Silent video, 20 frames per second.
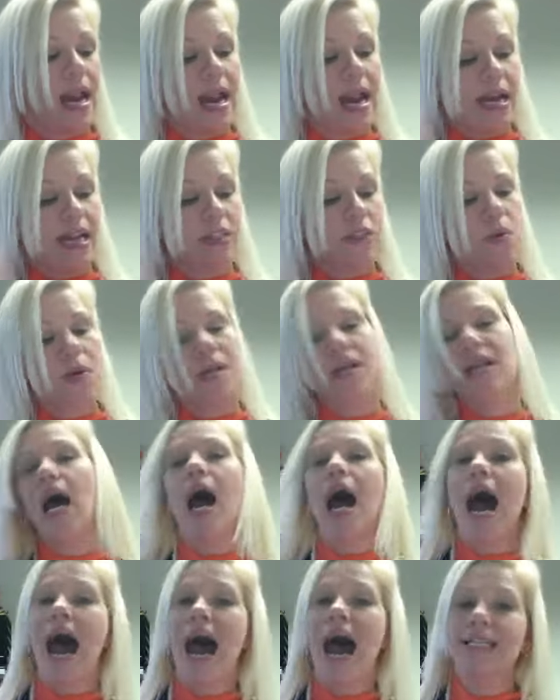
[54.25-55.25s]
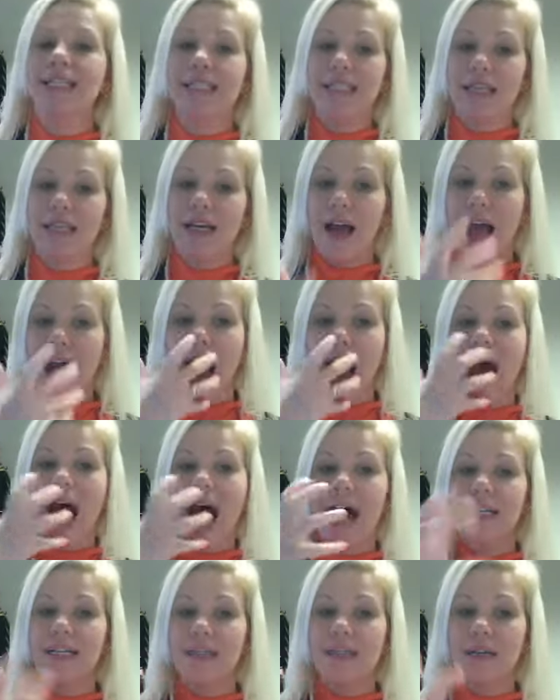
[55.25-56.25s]
Next one, hot.
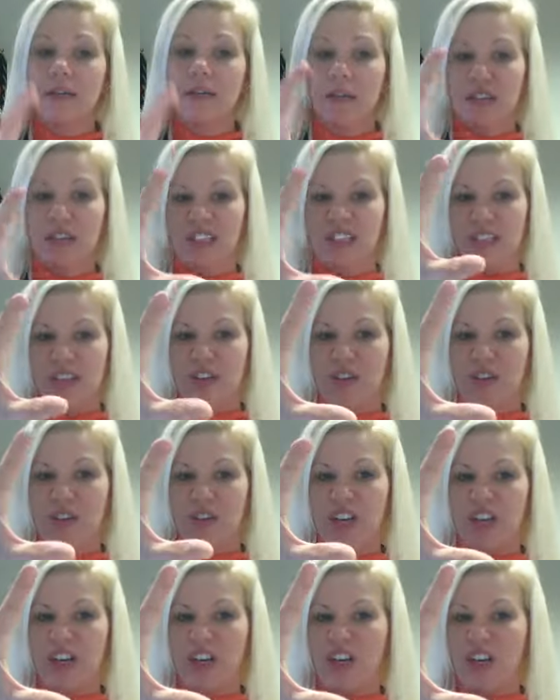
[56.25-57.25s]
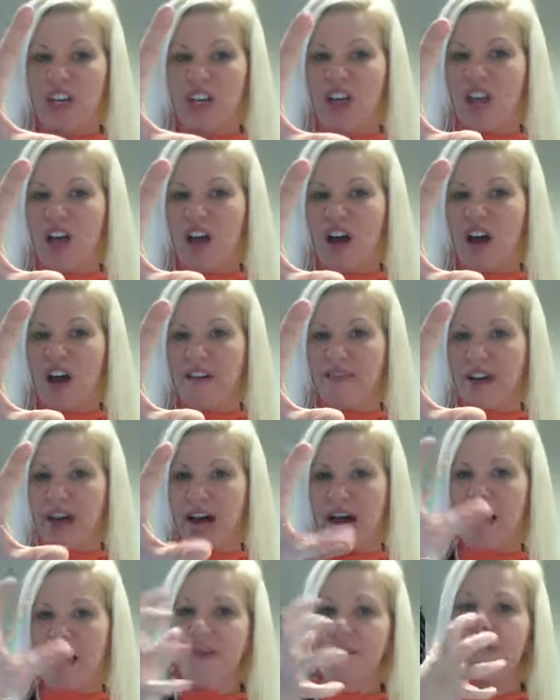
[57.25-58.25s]
Hot, so your claw
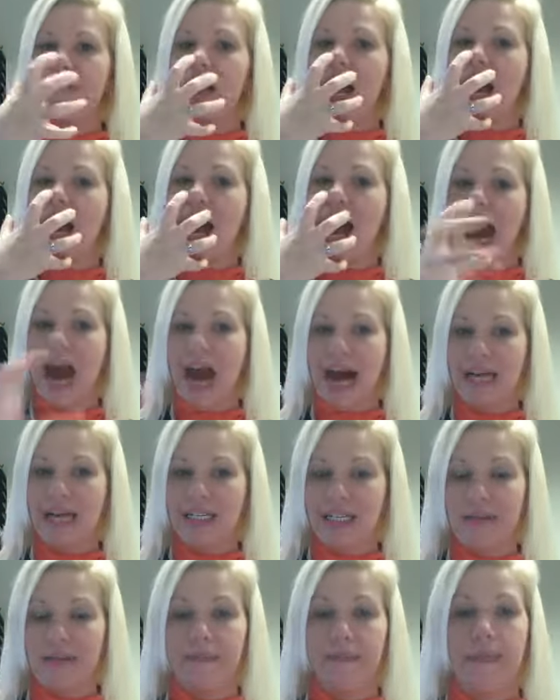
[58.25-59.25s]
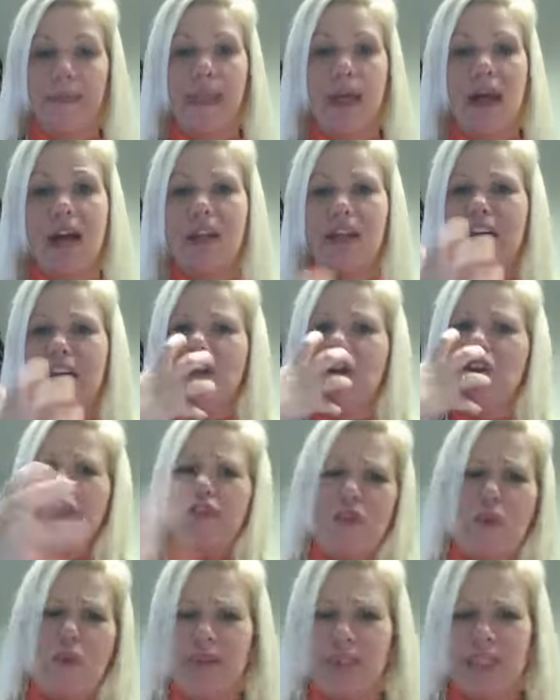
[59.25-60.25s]
5, hot. Like you're
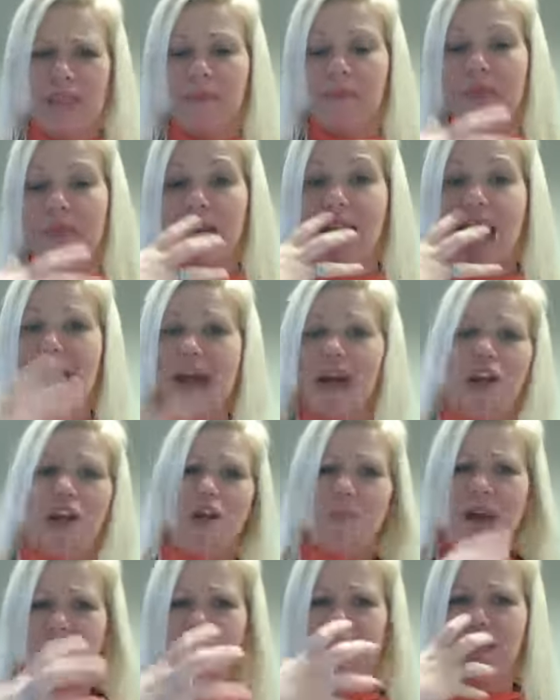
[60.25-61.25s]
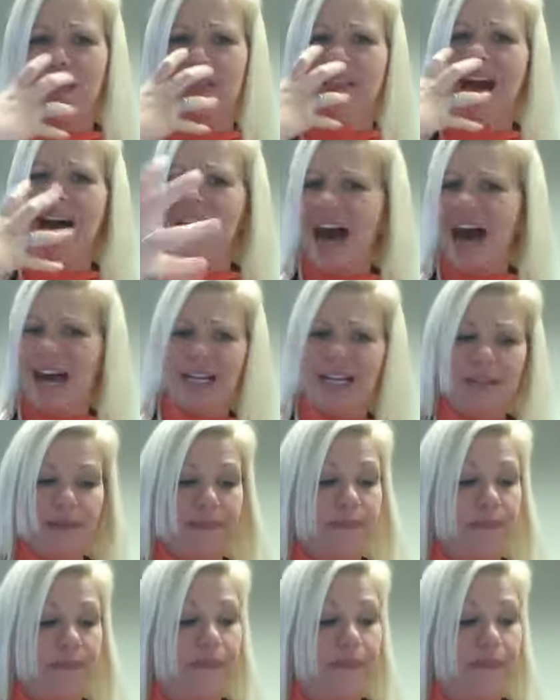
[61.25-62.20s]
throwing something out of your mouth, it's hot.